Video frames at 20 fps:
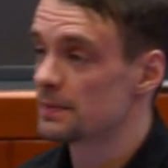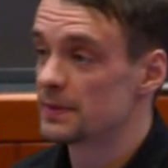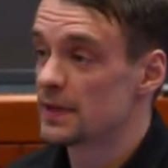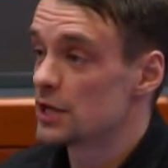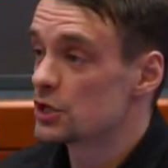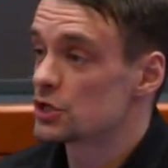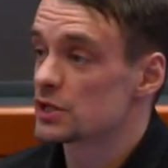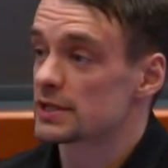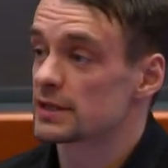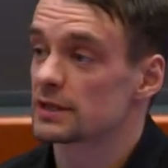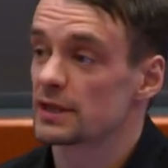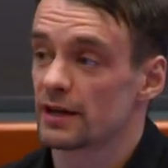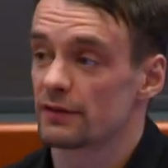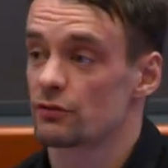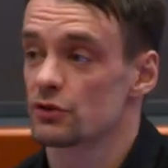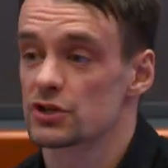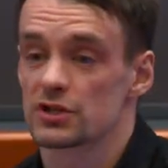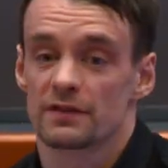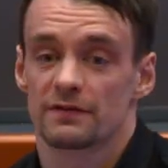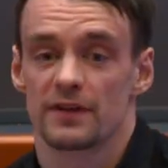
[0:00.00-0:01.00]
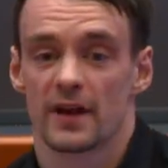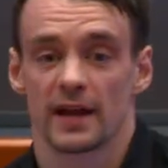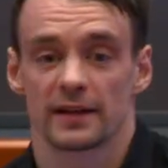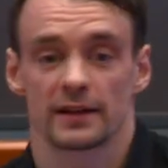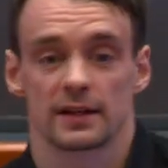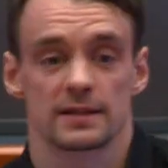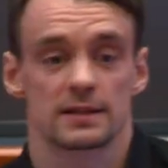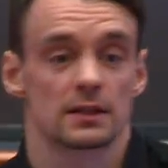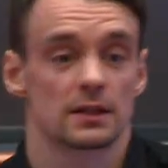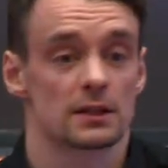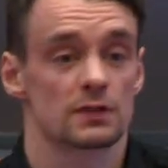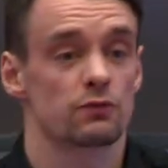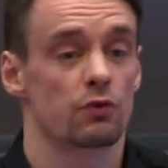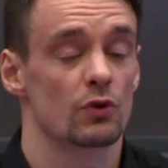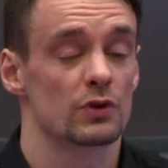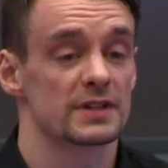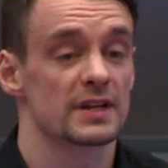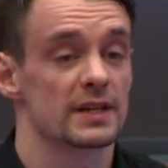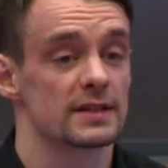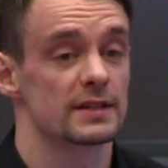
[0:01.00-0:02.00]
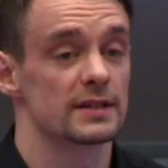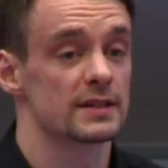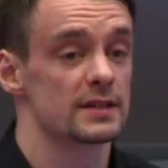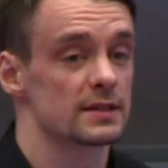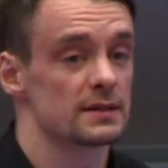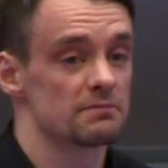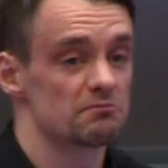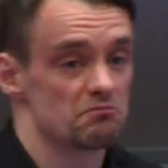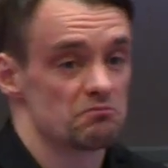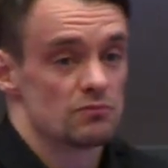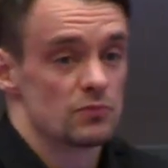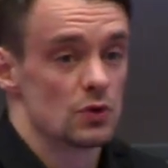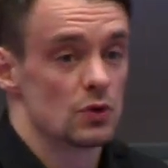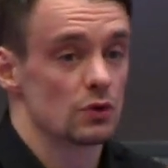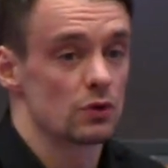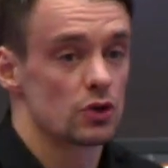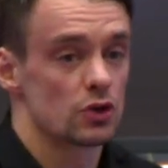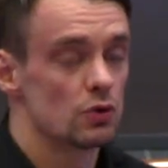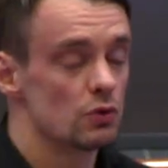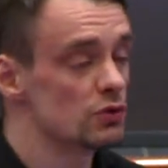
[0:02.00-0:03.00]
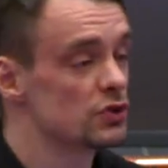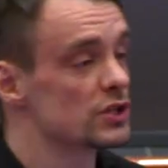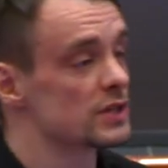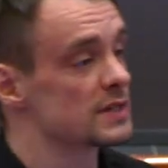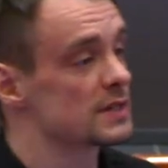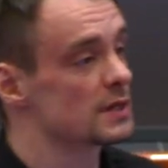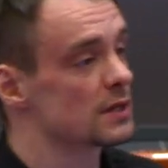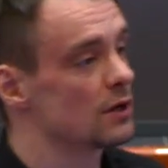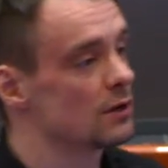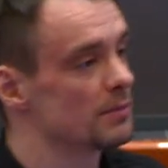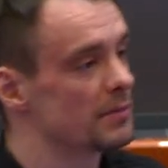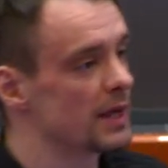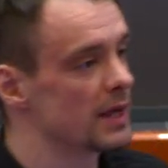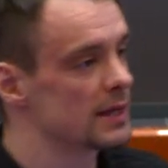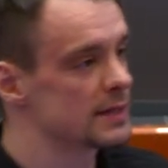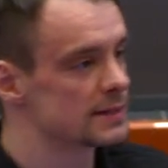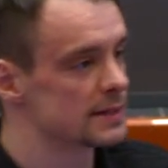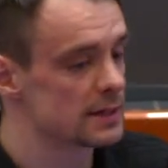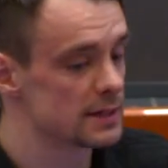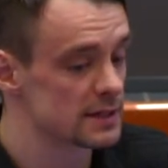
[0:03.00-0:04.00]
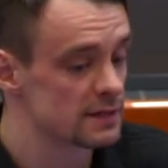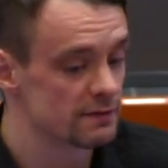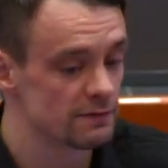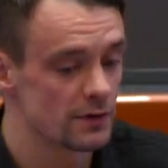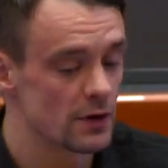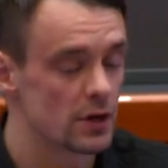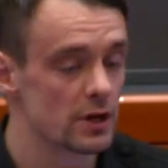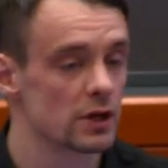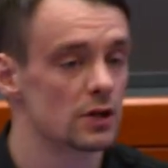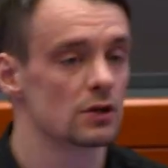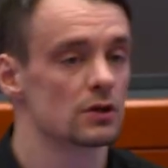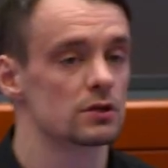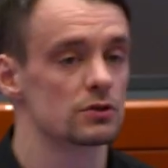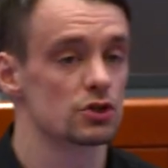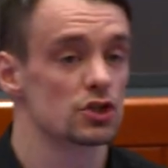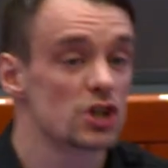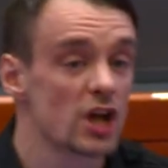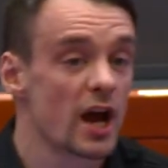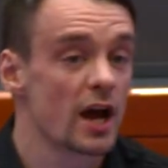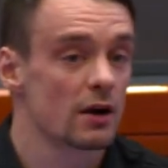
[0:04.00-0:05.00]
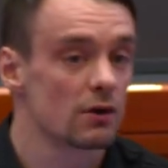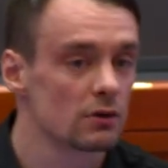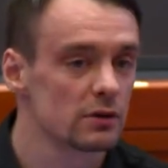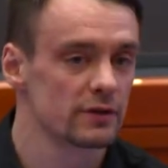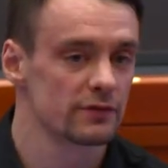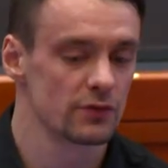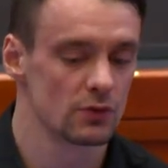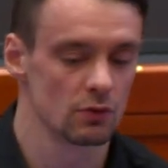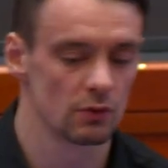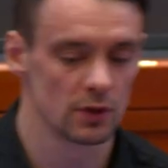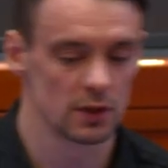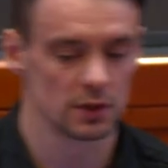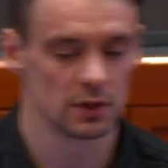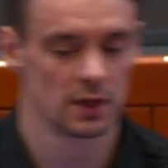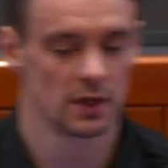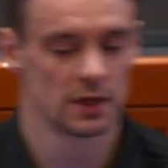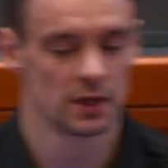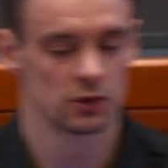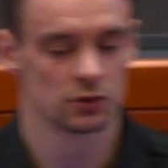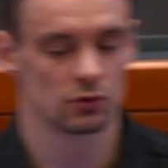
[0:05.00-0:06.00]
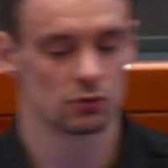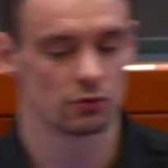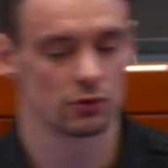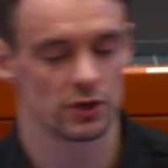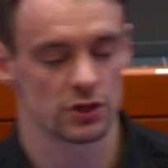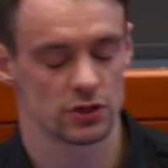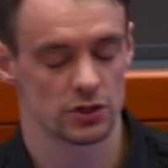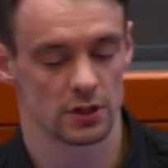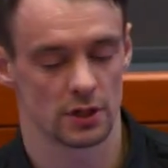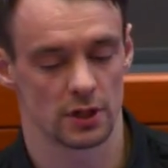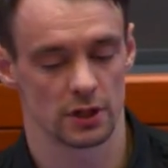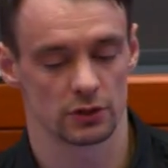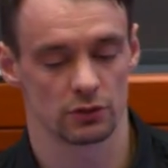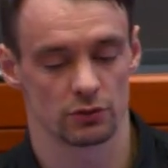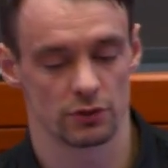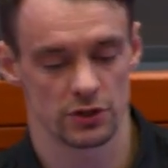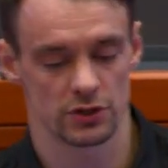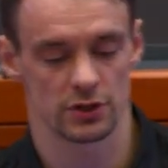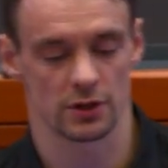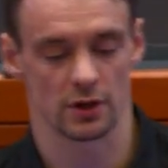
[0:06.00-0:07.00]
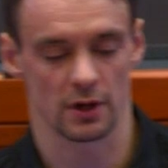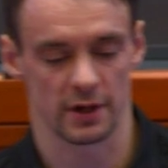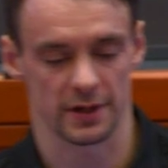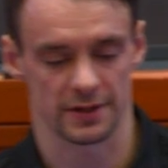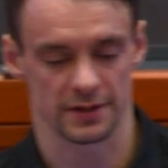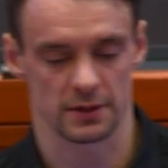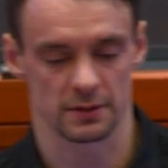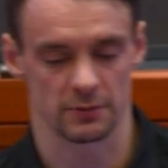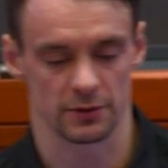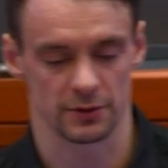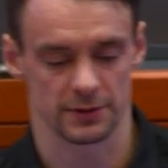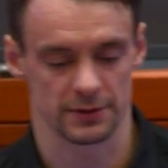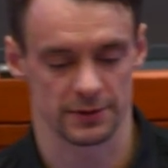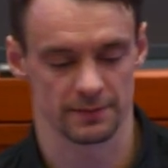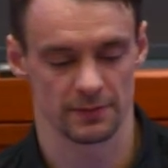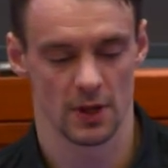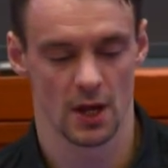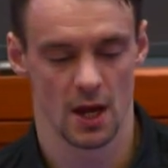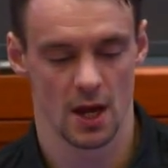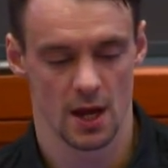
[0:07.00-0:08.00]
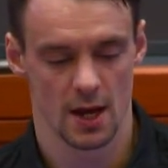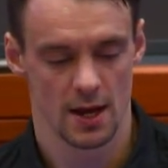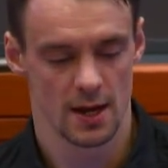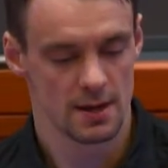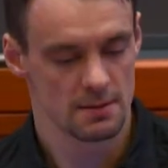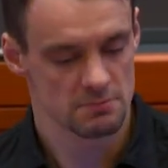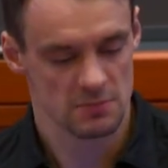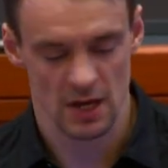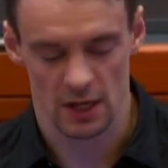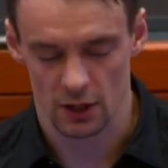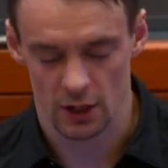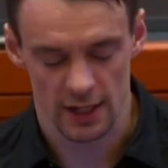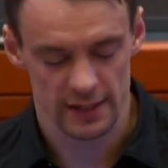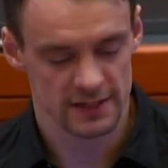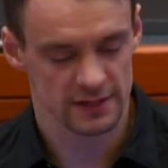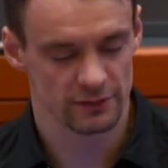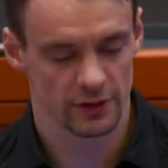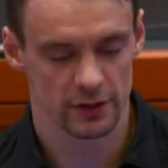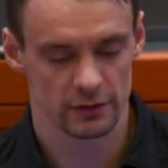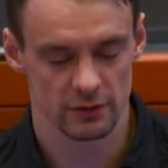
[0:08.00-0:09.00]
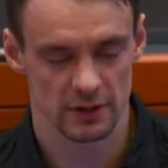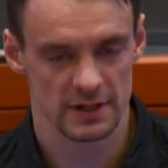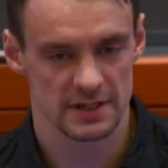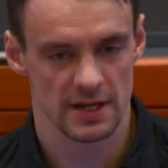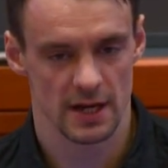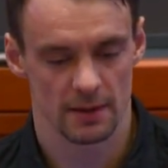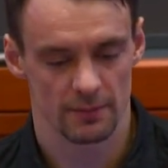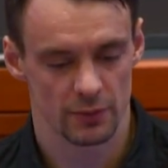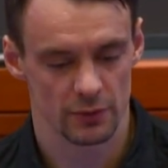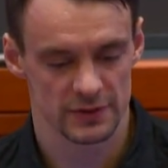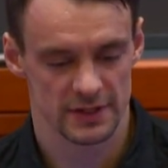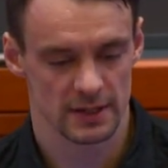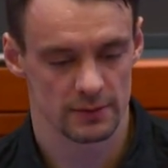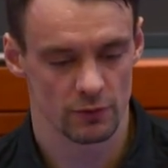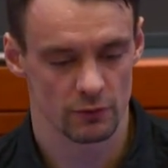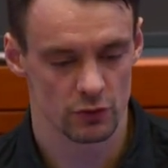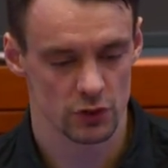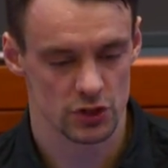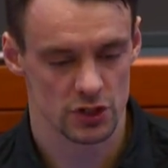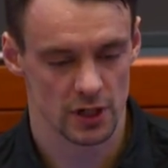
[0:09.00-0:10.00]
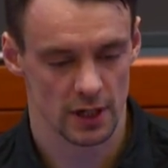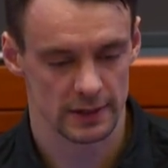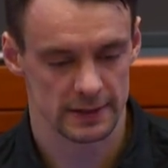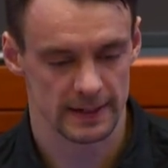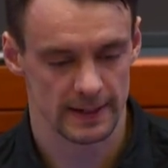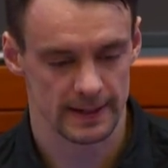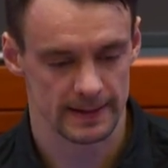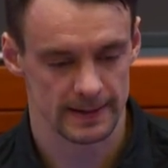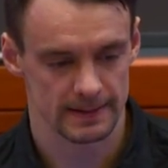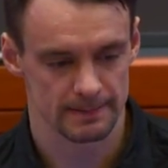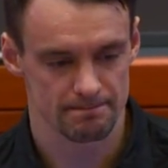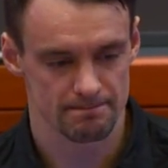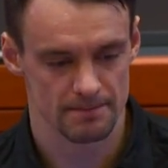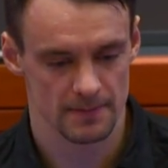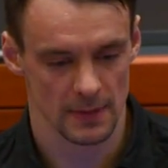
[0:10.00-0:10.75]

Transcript: They just leverage the fact that Salesforce has this you know, huge installed base, and it's a very good channel, if you will, to reach, uh, to reach their customers. Again, lots of other examples, some of which non-tech.